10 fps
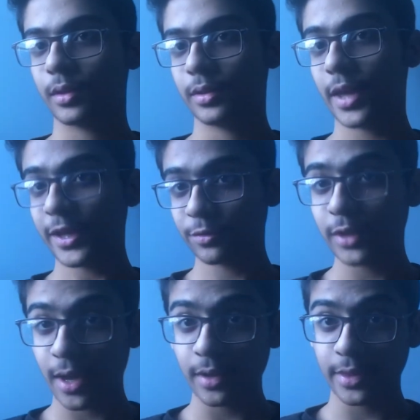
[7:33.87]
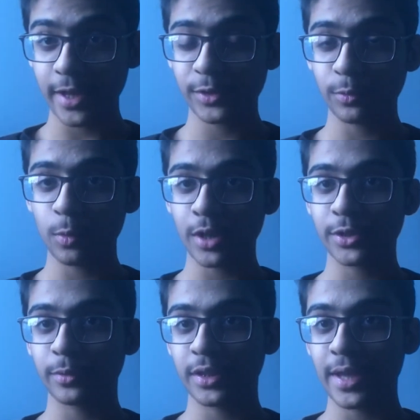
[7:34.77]
thanks for watching
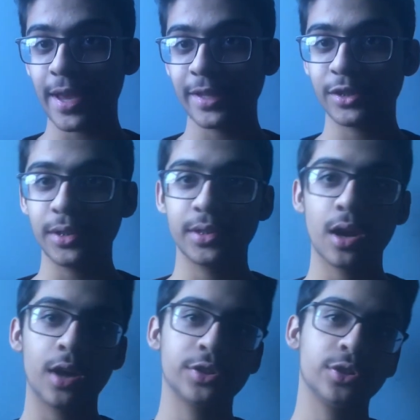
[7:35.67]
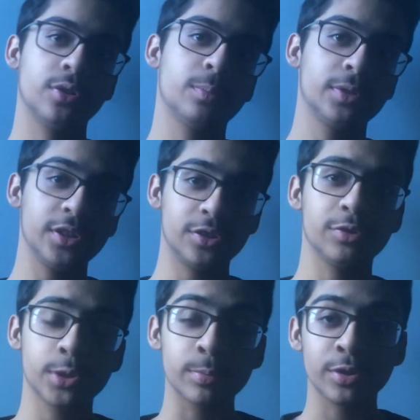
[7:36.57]
with the AG Talk Show. Please do
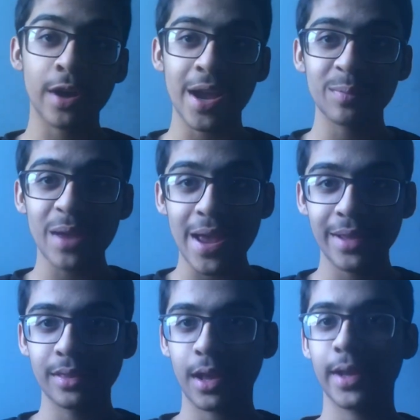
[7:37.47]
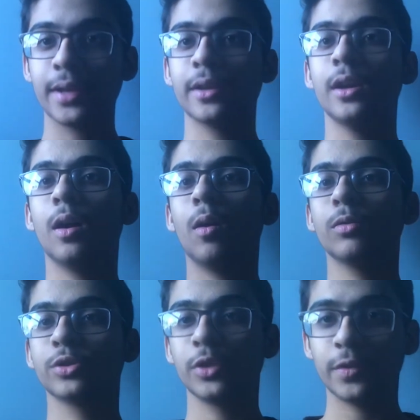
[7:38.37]
subscribe and like.
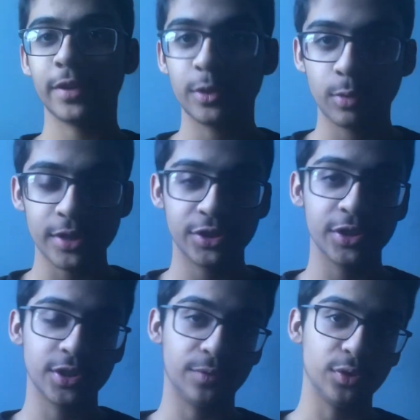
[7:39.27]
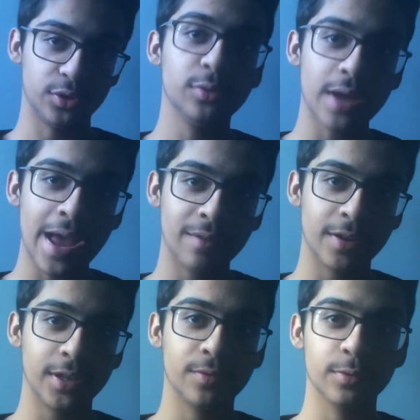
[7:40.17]
Also, leave any questions if you do have
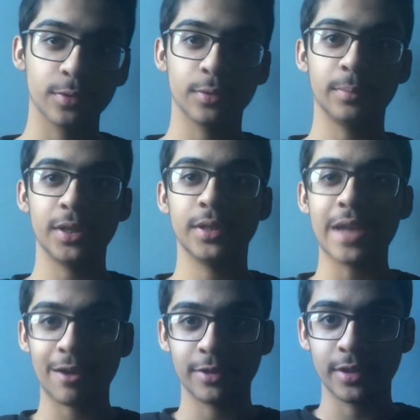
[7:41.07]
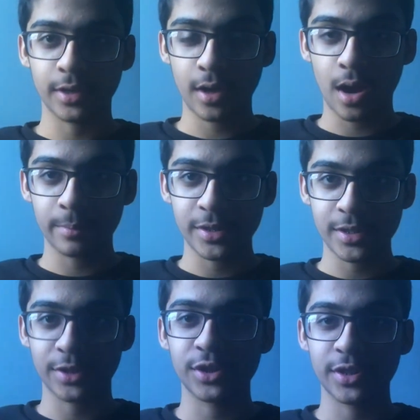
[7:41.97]
any for me down in the comment
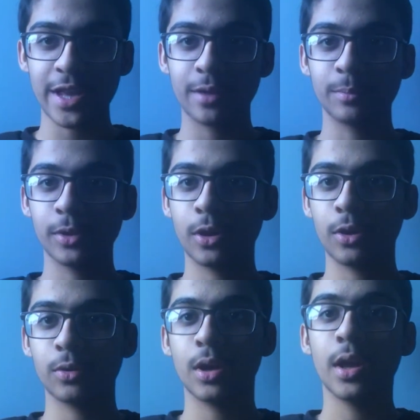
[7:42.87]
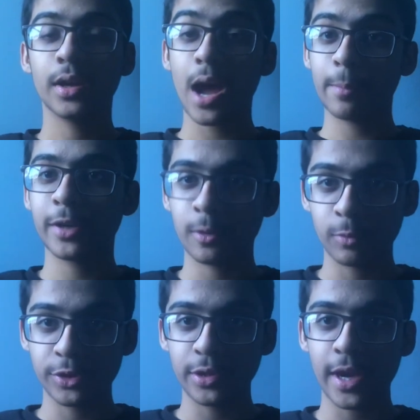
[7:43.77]
section down below. Comment on
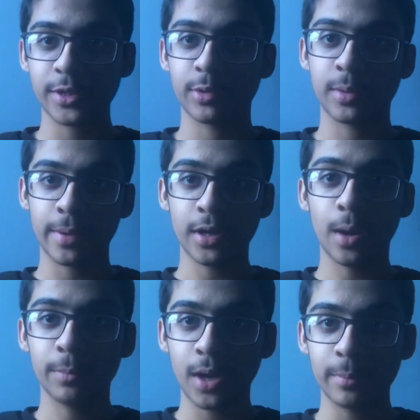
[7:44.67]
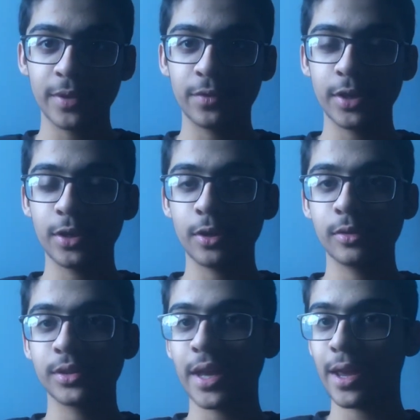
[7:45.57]
what you guys want on my upcoming
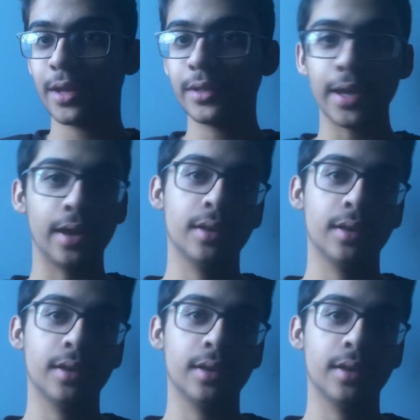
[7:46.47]
videos. And yeah,